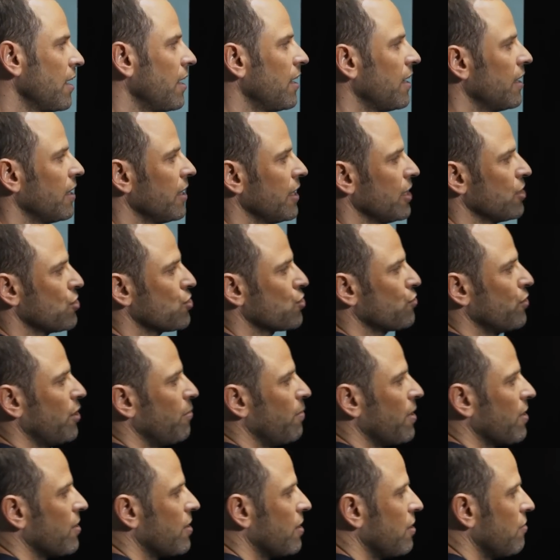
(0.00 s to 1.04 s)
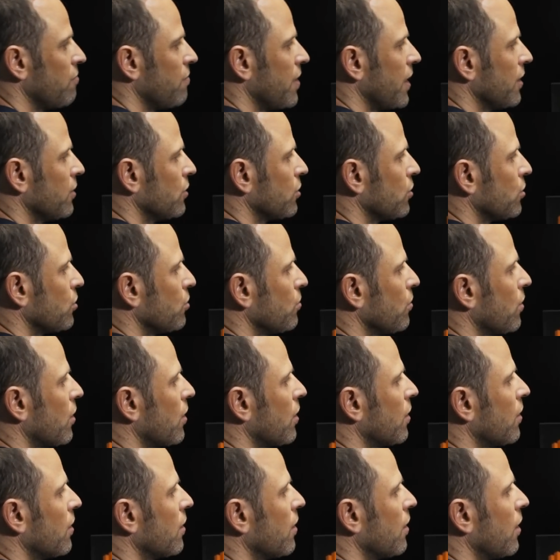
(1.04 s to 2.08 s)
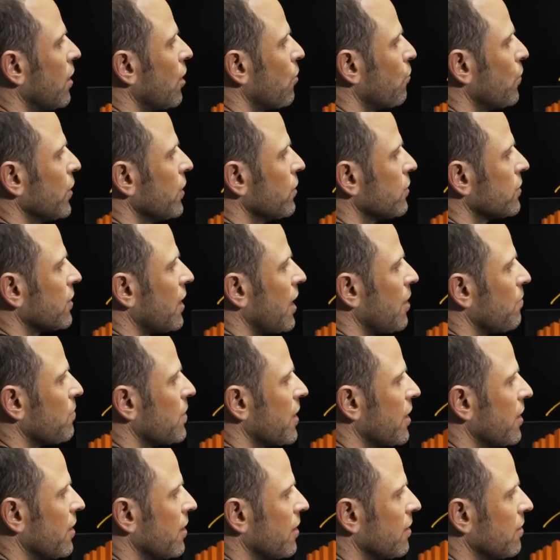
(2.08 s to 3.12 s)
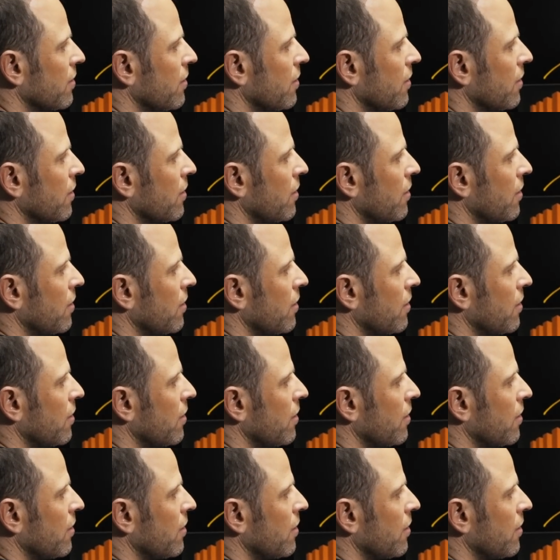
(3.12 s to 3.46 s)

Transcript: Uh, it's streaming the events to our uh, real-time data